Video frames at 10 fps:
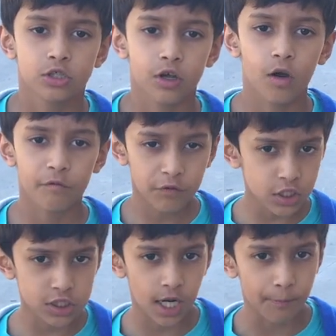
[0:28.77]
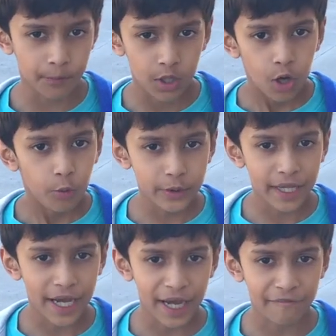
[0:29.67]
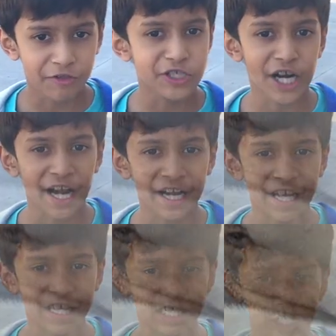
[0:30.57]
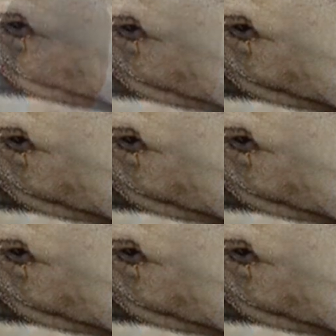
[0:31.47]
So first up, we have the giant anteater.